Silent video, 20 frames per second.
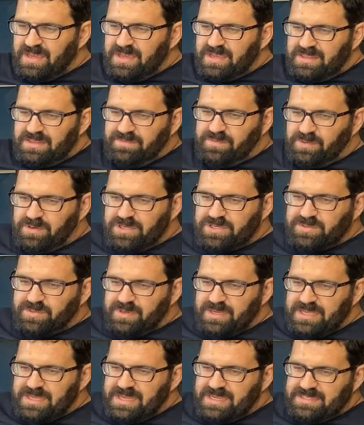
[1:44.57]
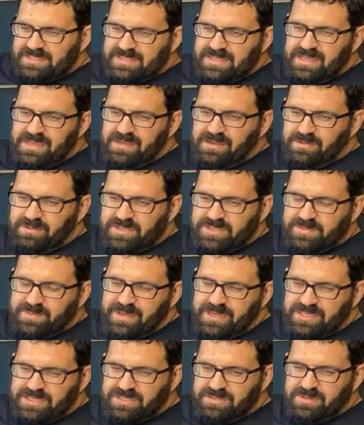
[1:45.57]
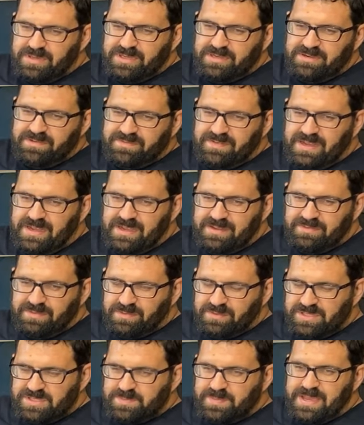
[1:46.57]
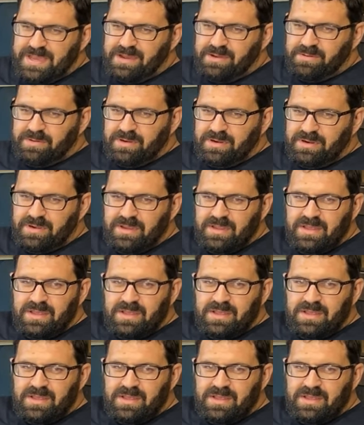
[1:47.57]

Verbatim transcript: the 420 SEL, which made 205 horsepower,